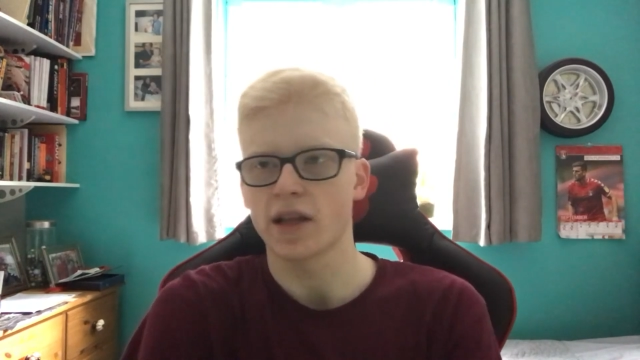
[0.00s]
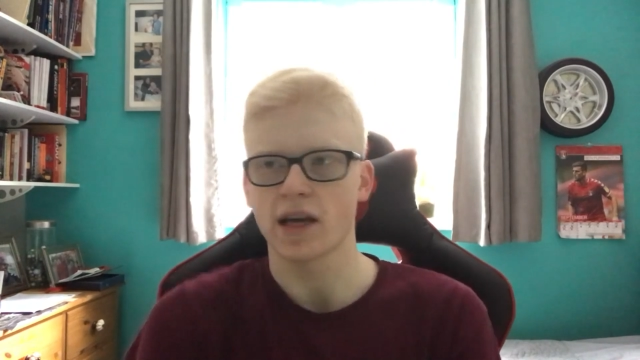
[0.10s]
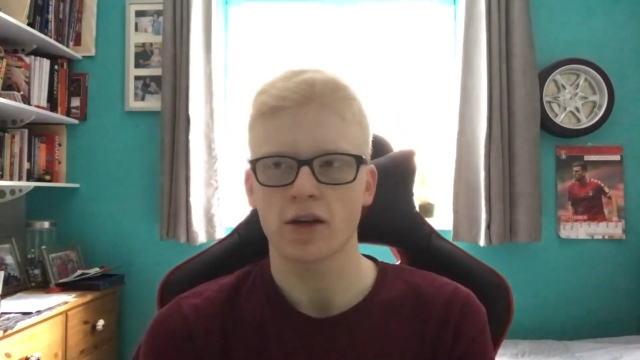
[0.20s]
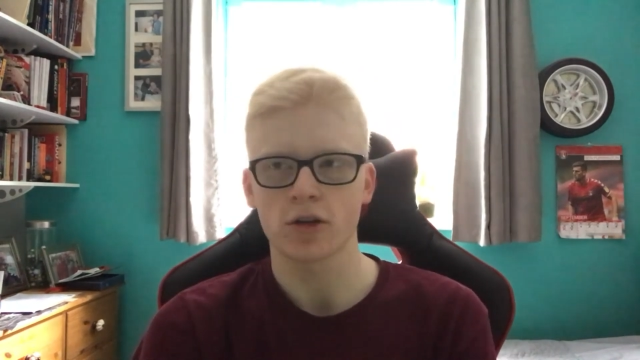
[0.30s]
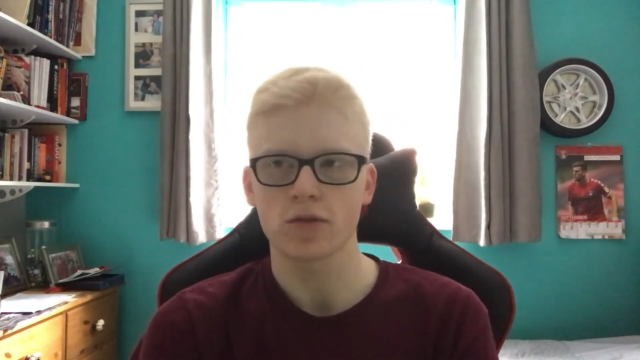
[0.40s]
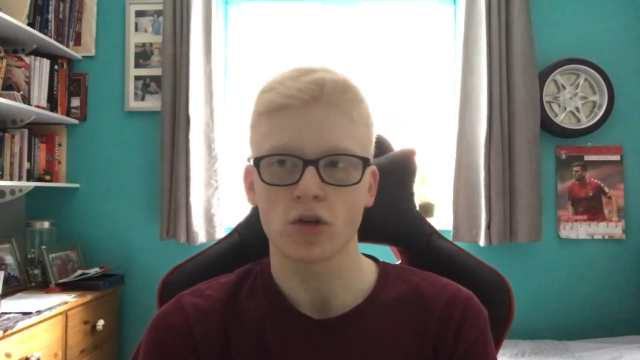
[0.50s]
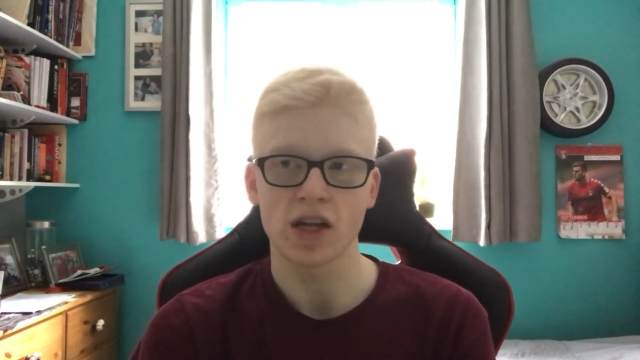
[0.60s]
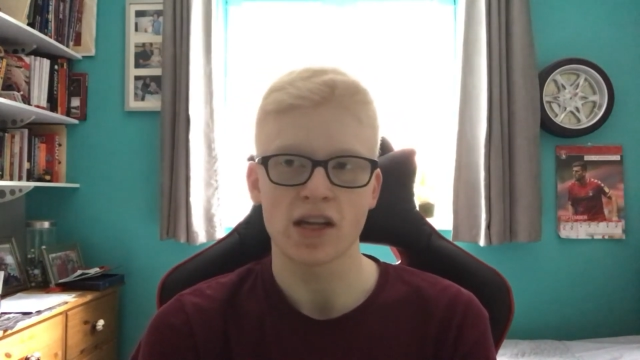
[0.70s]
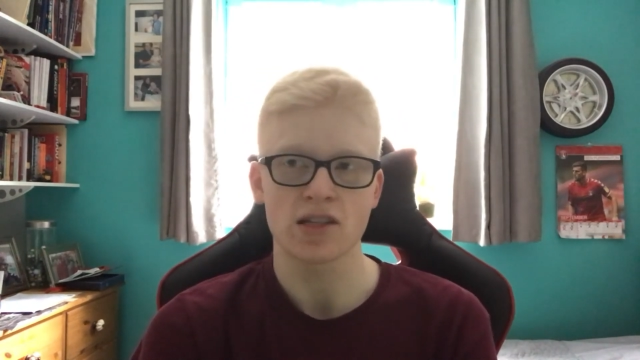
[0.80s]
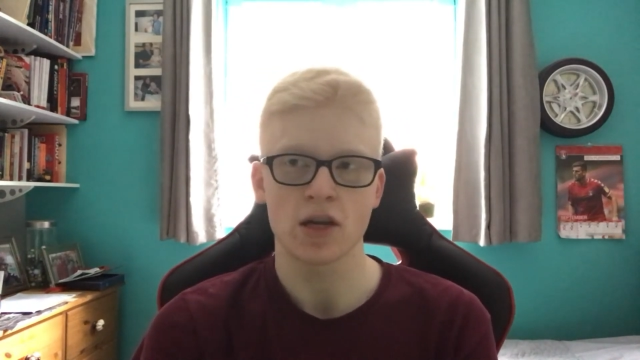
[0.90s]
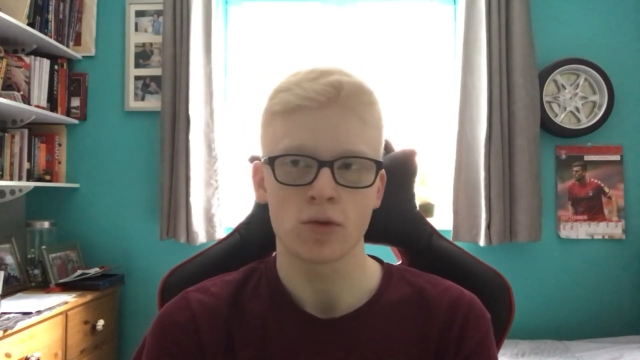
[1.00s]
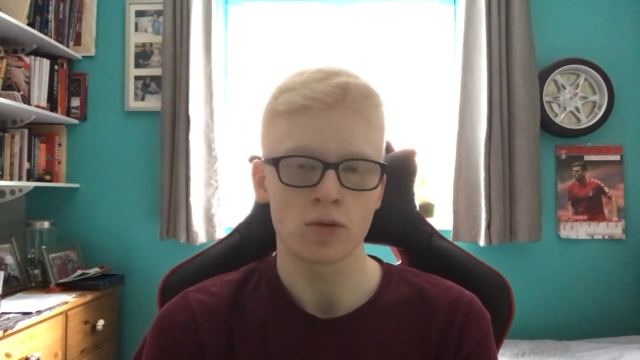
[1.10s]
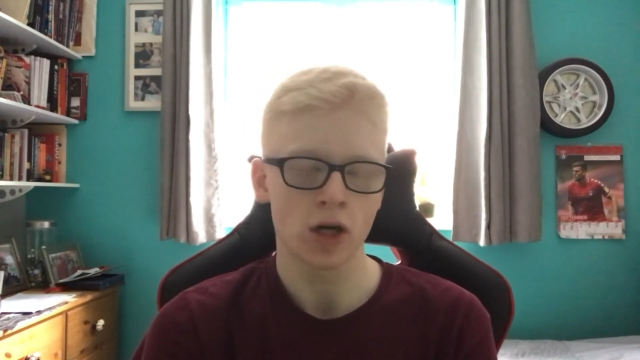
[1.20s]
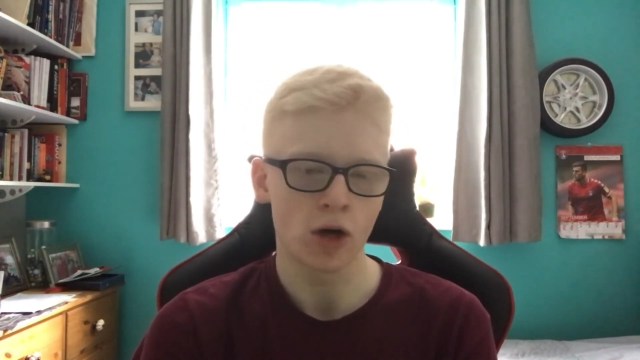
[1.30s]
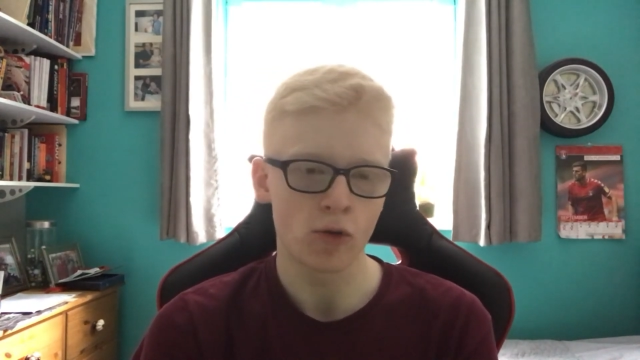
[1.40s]
that could have gone in as an own
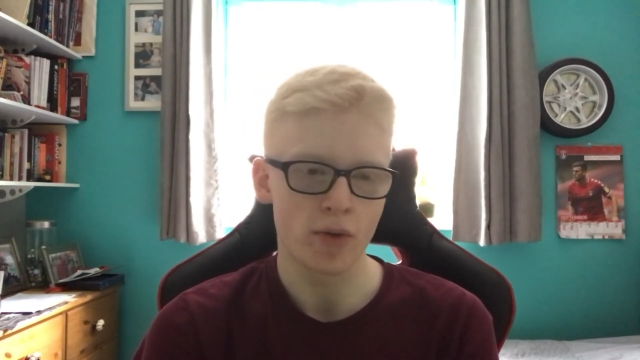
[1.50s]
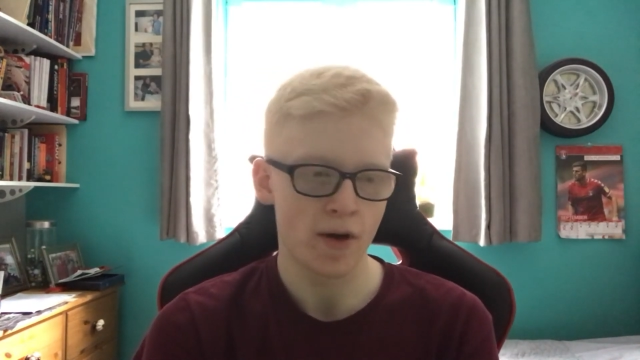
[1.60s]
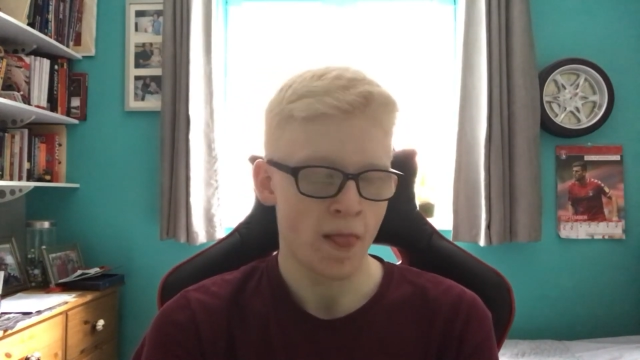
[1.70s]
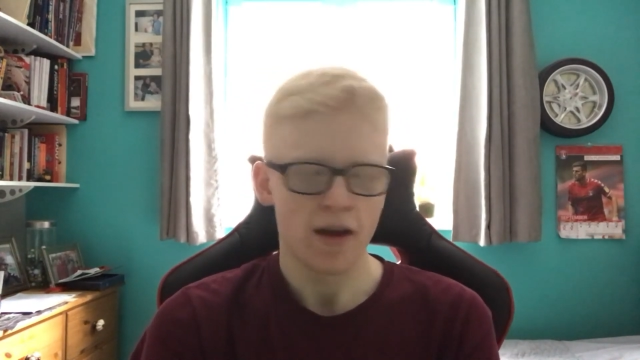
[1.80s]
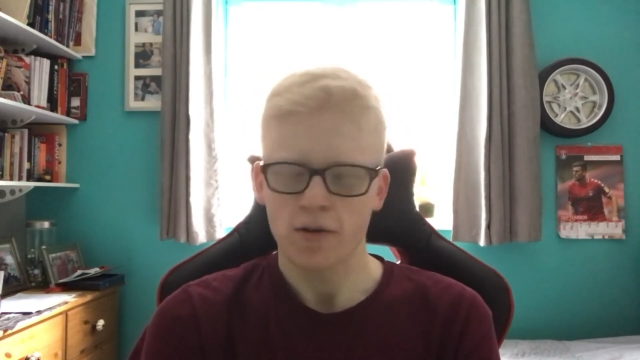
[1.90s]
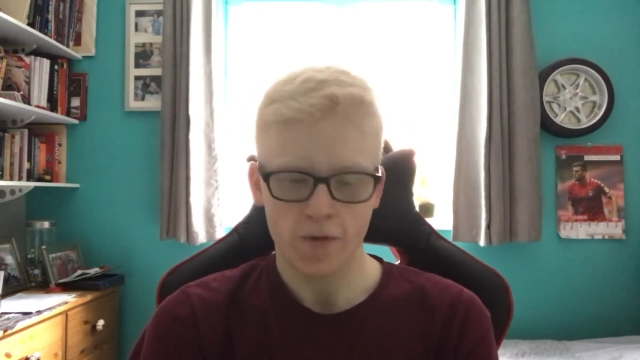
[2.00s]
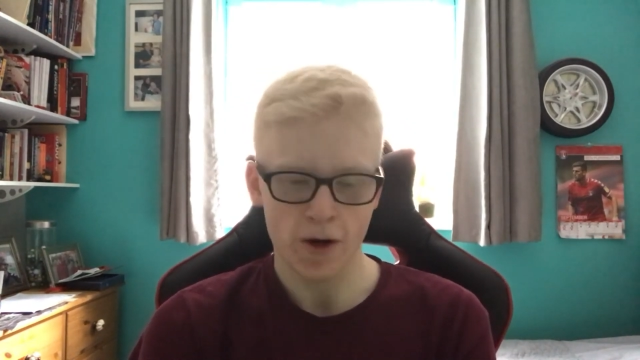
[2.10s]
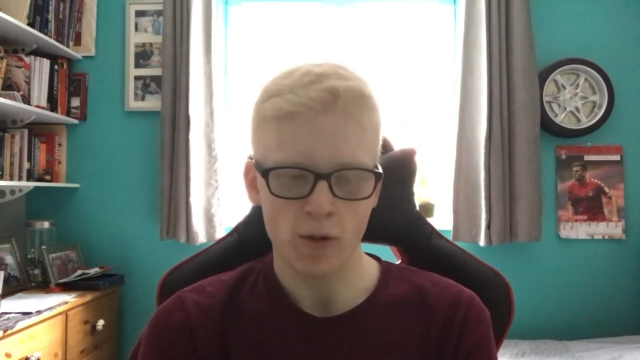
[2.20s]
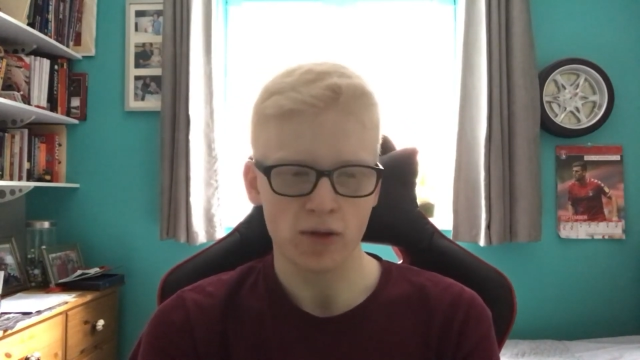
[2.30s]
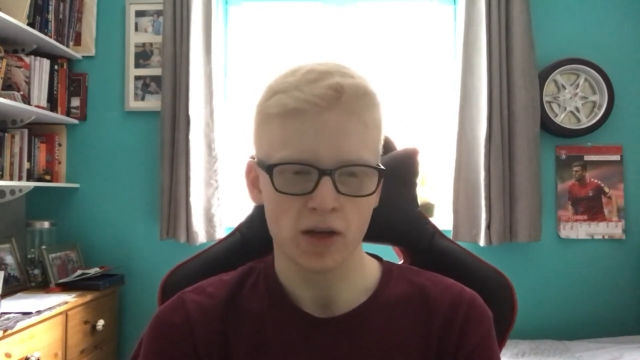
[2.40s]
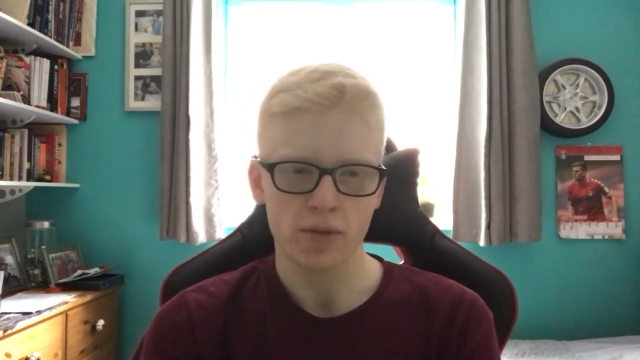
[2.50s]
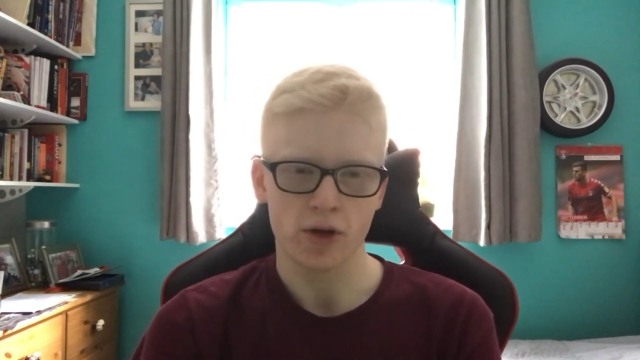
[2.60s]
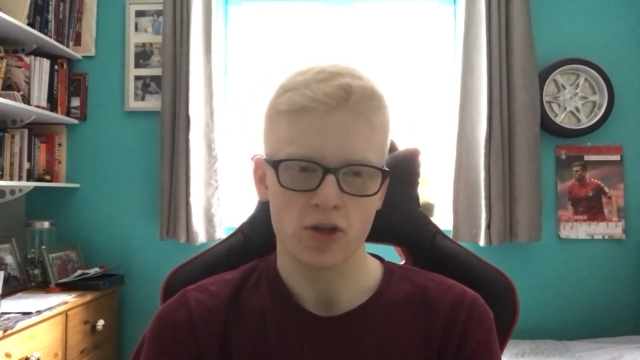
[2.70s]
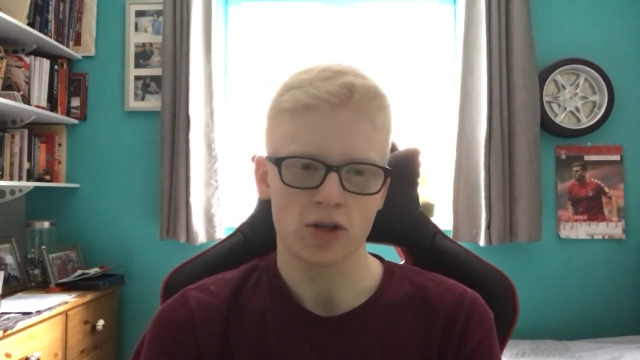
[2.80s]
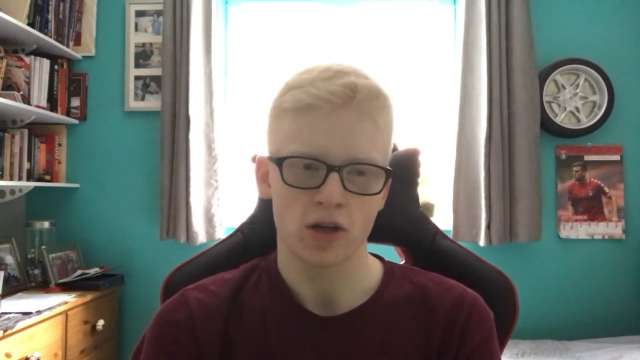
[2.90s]
goal, but very well done by
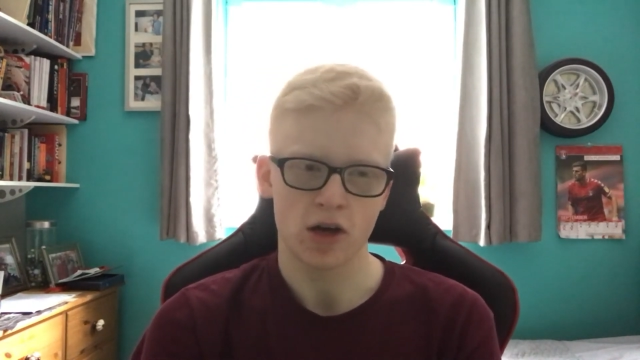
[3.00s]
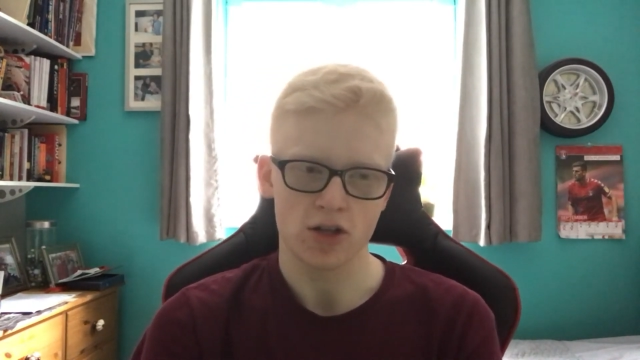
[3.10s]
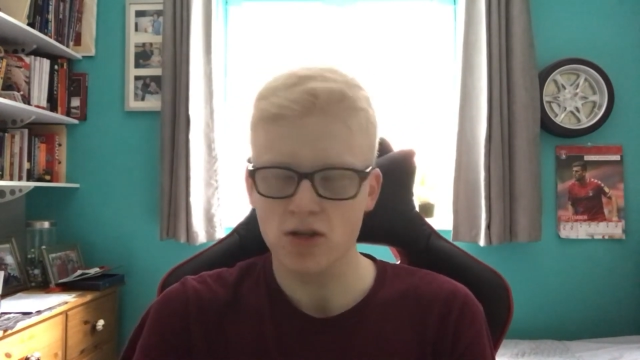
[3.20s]
Oshilaja.